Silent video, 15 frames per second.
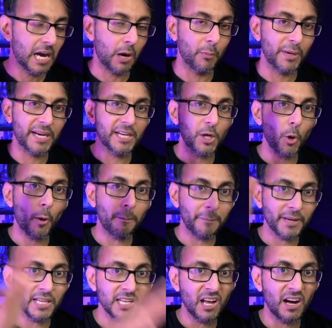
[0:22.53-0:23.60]
and we're going to
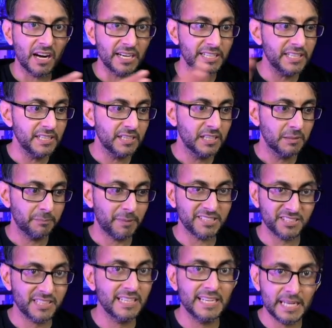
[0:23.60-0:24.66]
apply
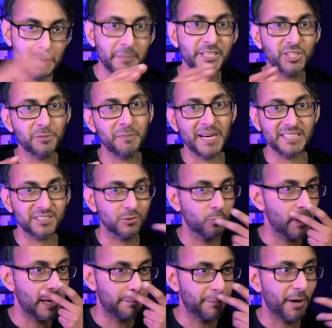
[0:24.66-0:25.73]
basically an image mask
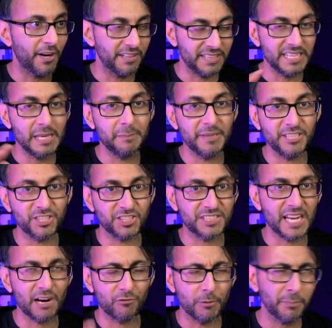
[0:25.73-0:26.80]
whereby the image is
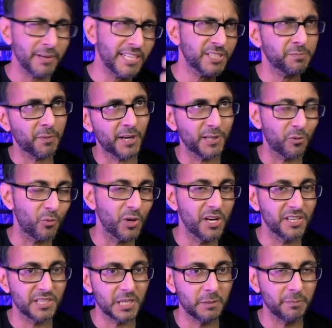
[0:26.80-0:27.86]
now replaced by the
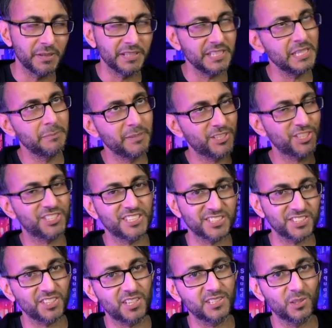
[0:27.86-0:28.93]
wording, but the image is
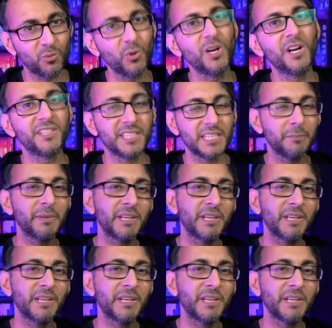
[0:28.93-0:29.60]
inside the wording.